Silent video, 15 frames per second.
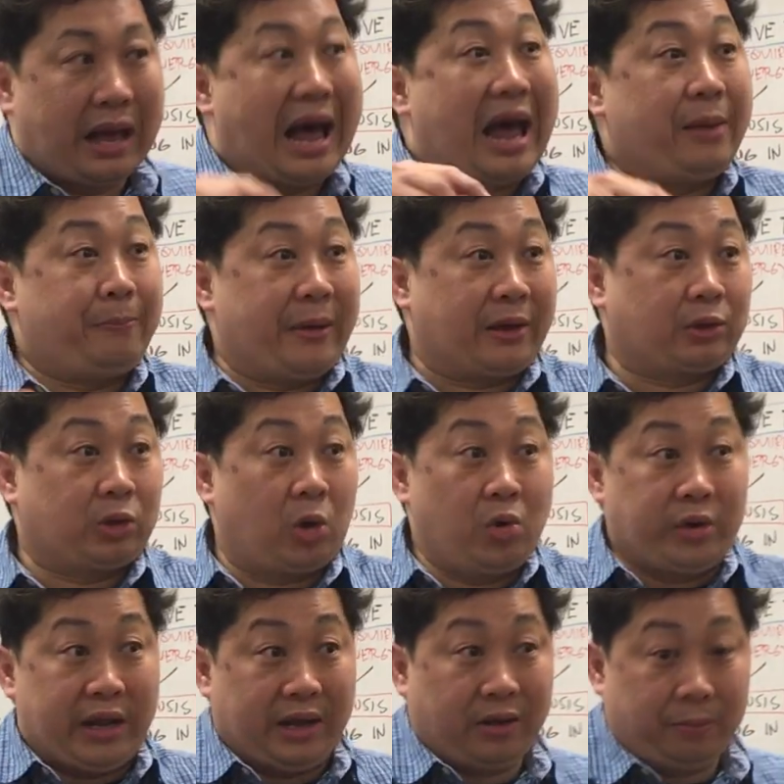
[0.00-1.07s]

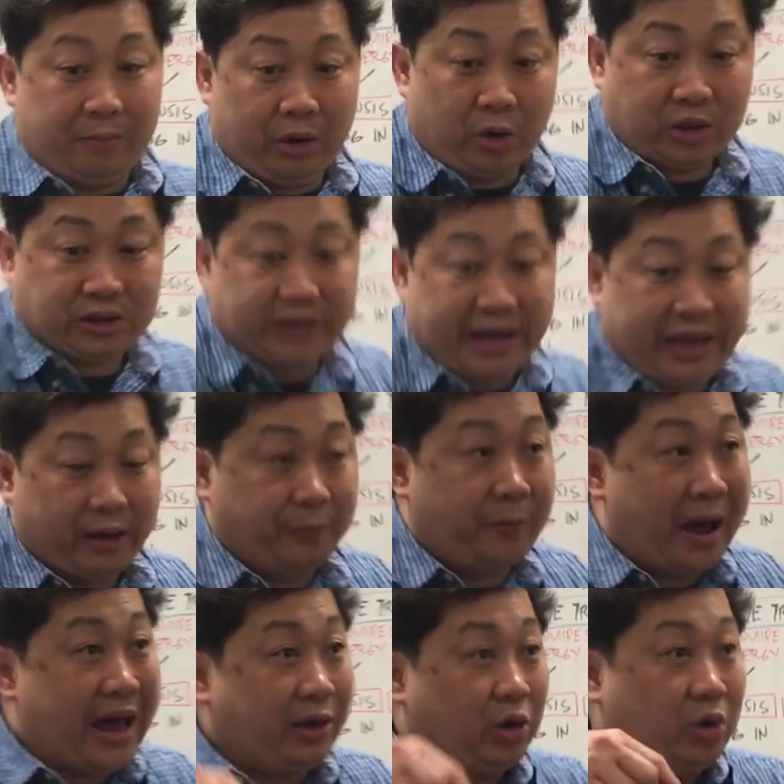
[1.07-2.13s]
hypertonic because the
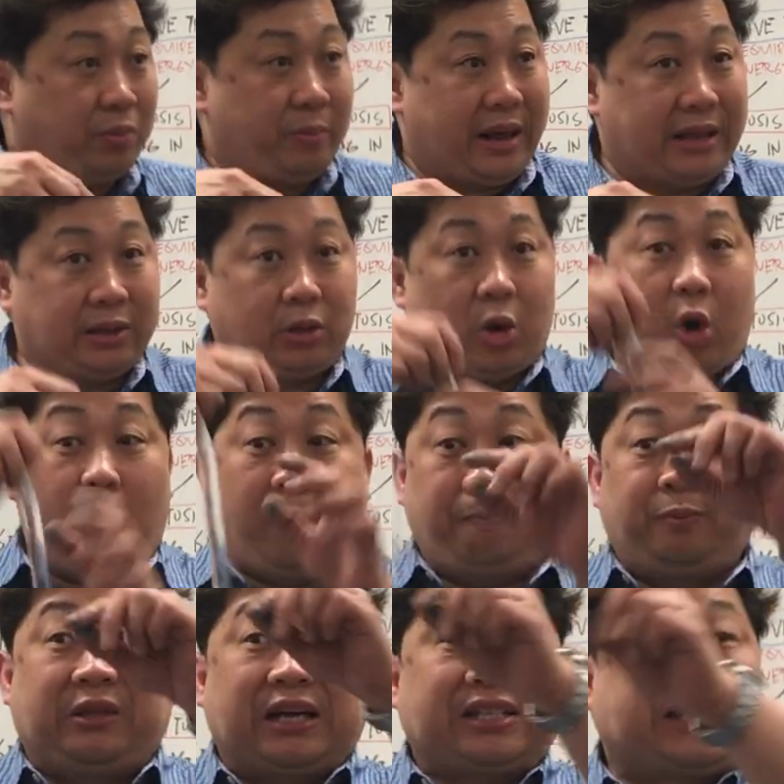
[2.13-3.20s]
environment
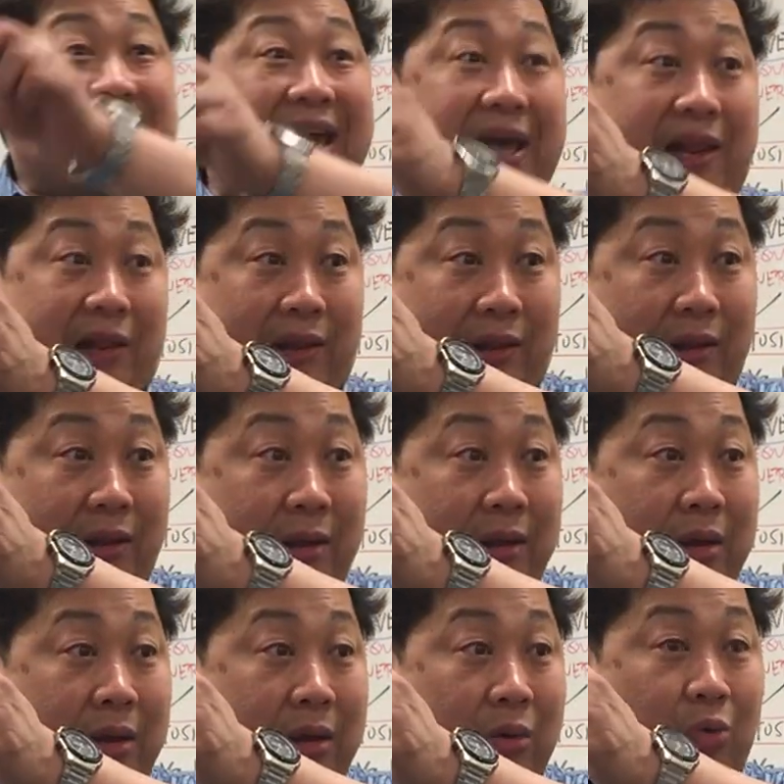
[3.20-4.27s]
of the cell,
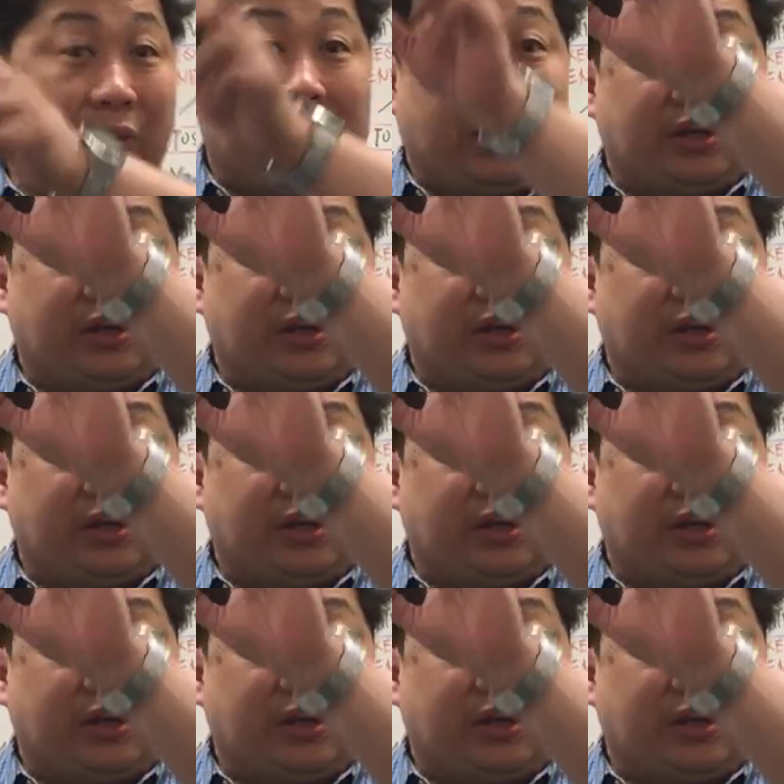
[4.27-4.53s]
we